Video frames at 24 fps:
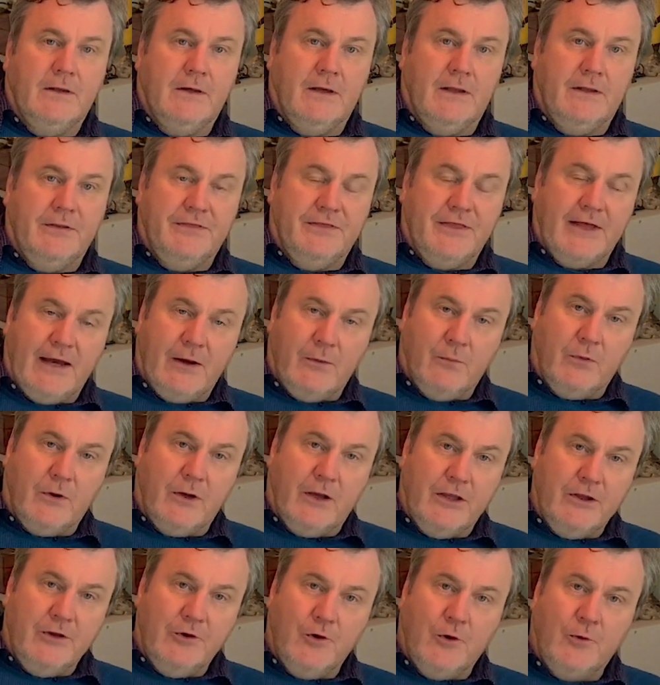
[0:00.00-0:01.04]
And that
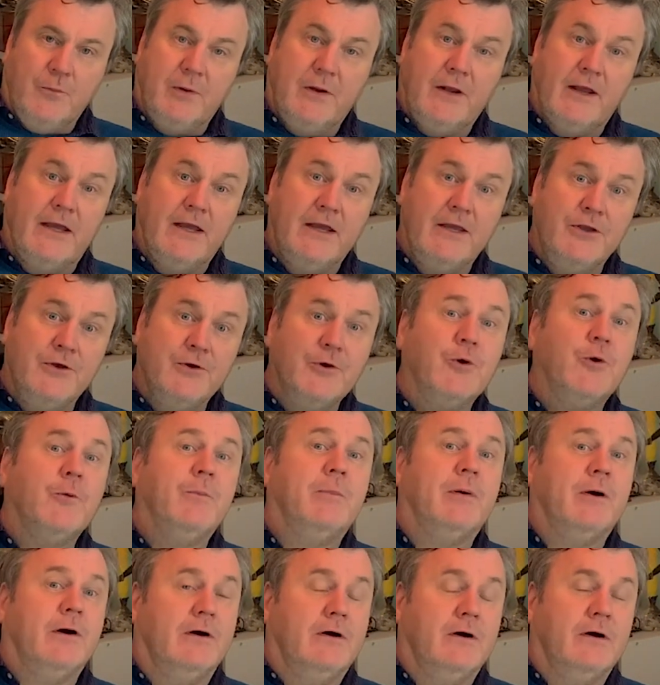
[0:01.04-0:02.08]
way you're playing your
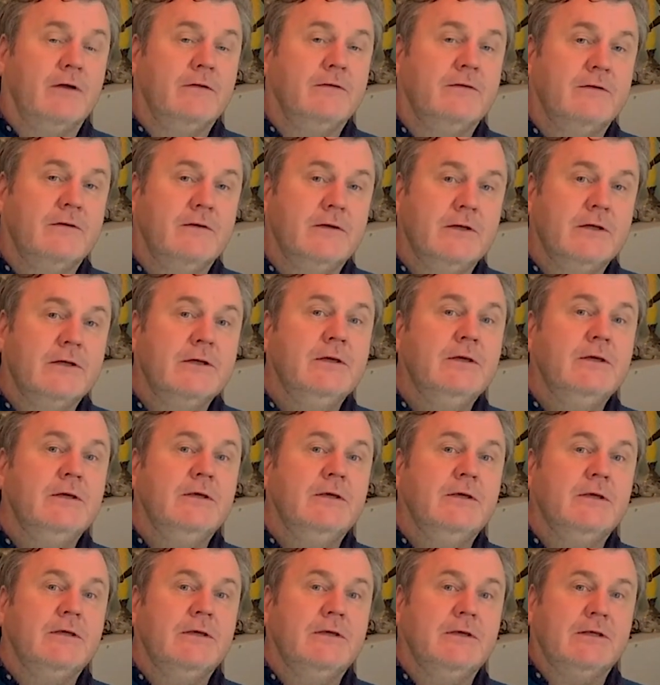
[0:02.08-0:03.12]
part
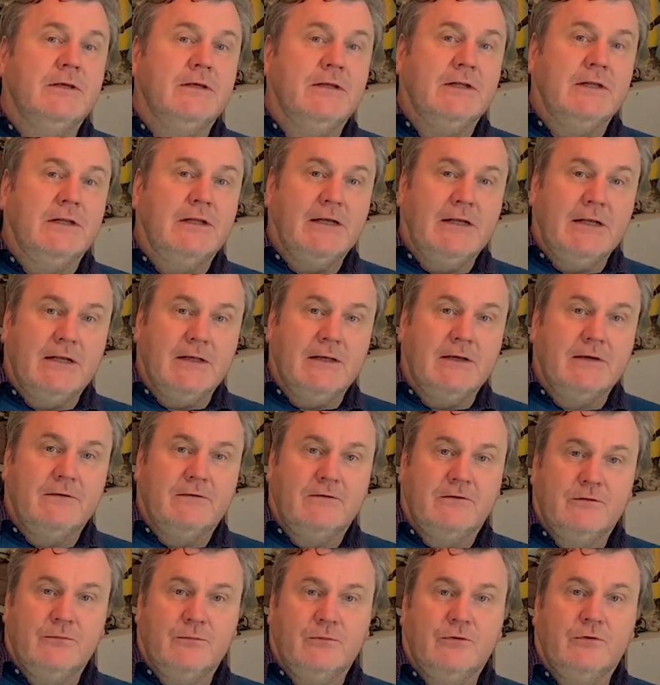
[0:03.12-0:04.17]
in leading us
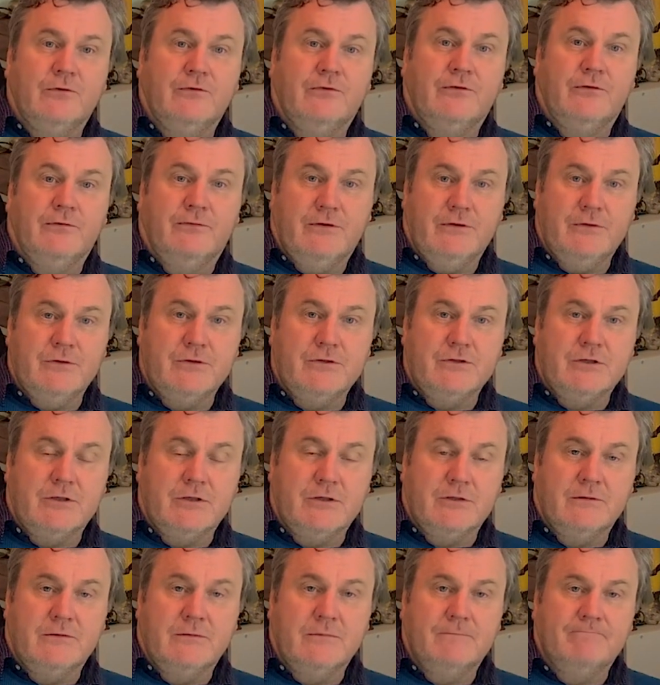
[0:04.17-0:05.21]
towards the future.
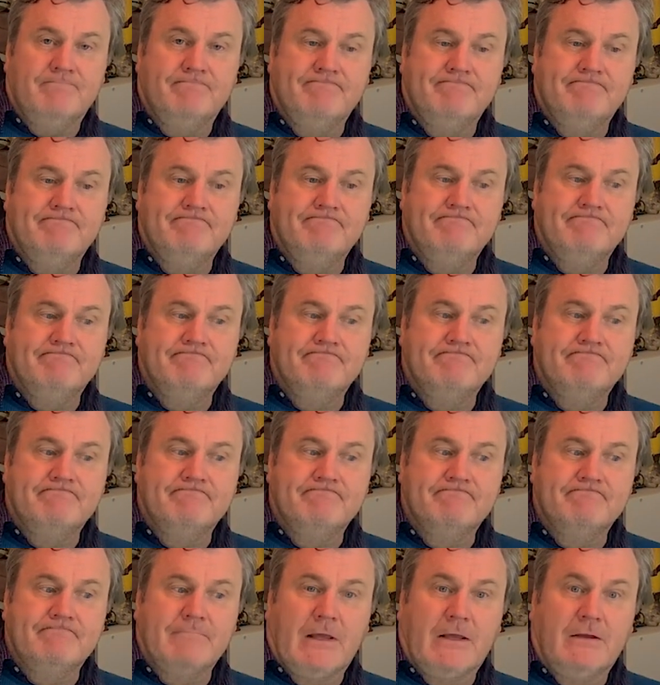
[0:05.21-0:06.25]

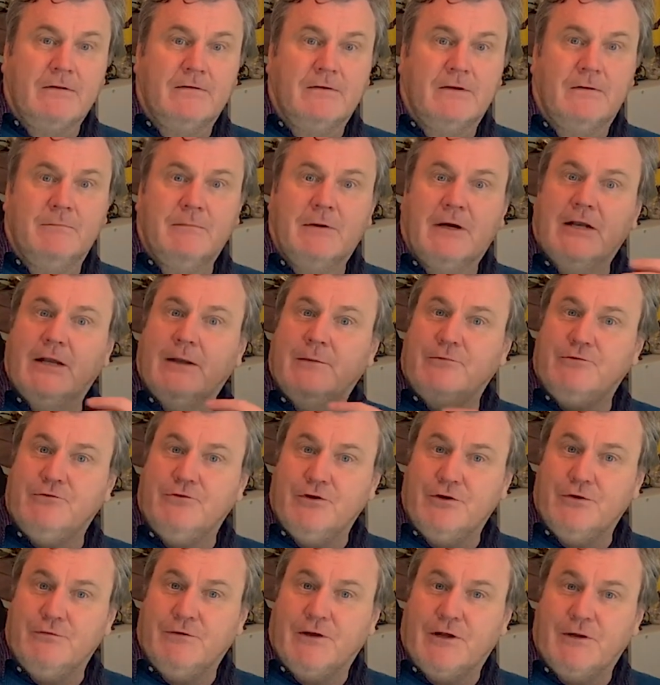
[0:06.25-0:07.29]
So my name's
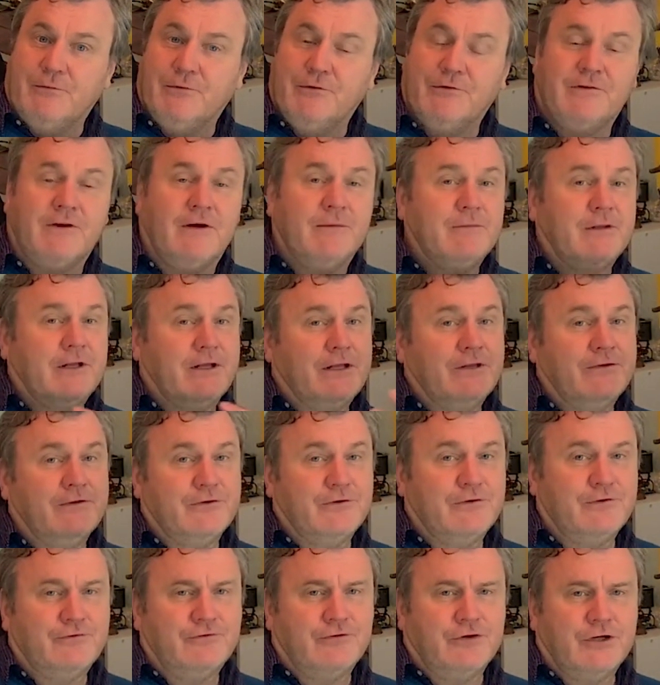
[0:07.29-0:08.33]
Julian Venables. I'm the
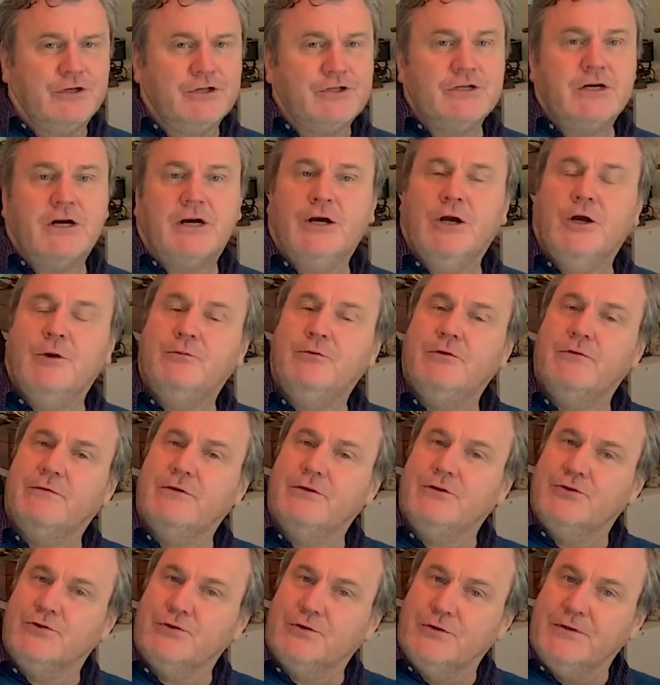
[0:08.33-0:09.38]
London Astrologer. I hope you've
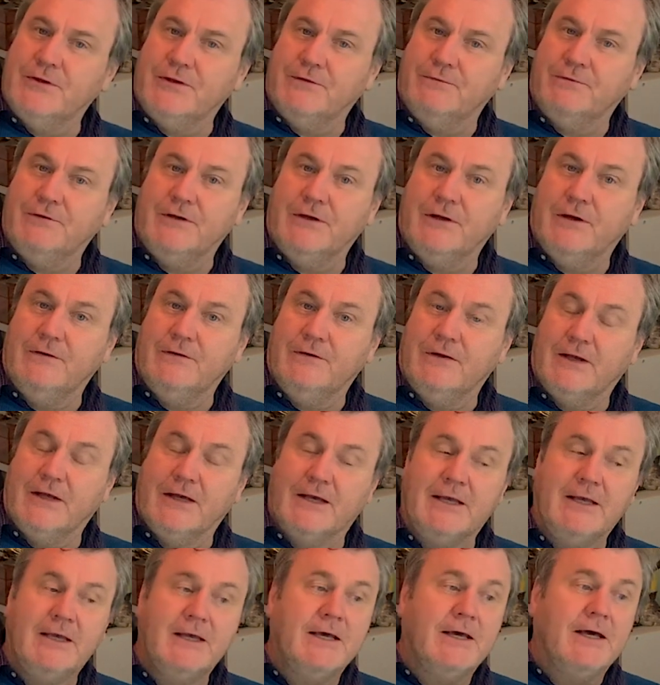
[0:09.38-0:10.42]
enjoyed this video
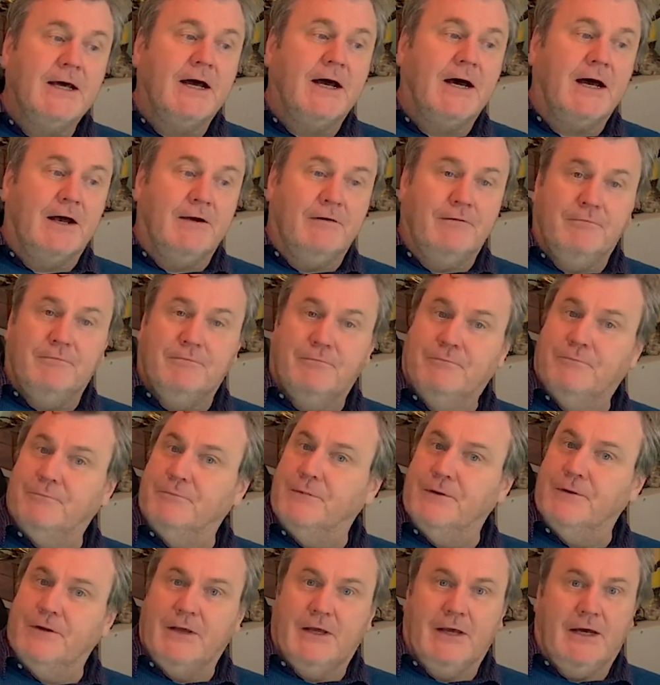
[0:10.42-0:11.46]
today.
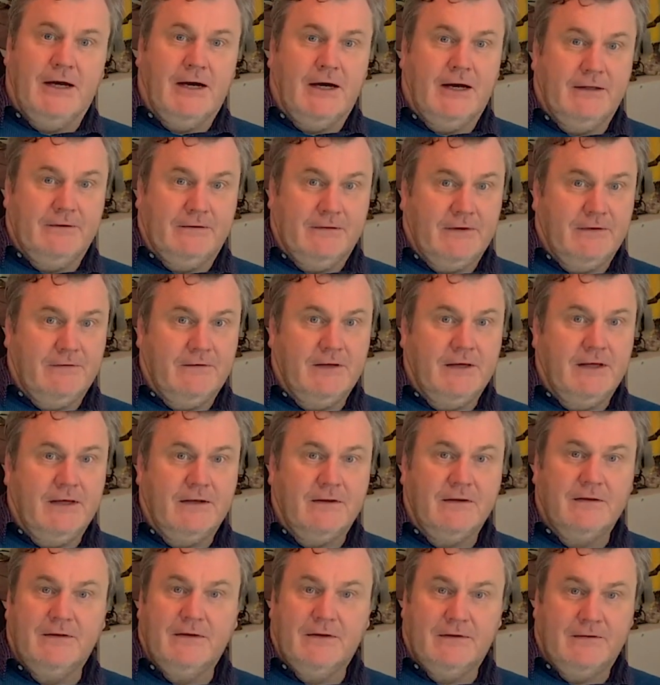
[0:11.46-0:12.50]
As I
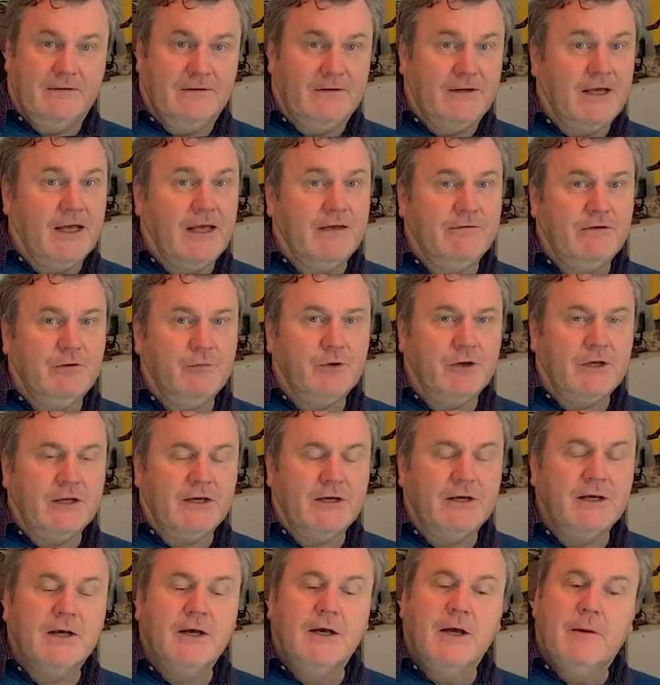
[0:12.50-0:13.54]
said, this is a heavy
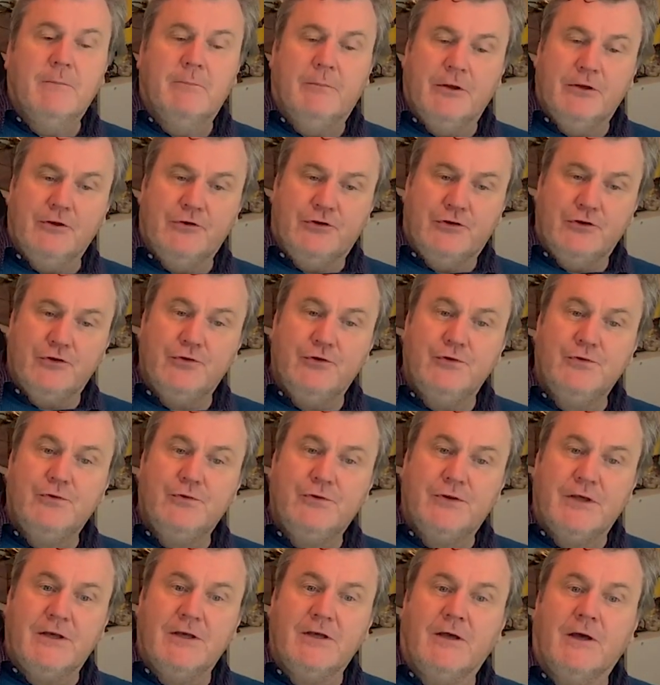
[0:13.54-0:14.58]
week, but do
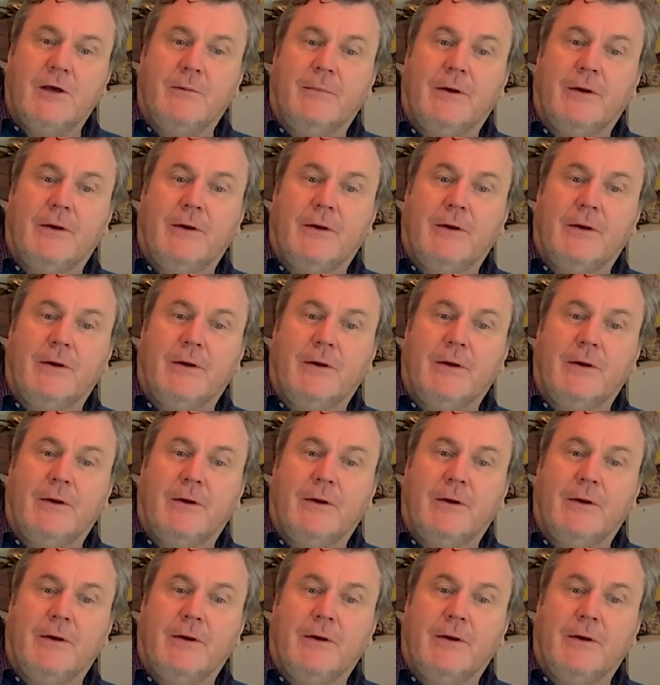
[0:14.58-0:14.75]
think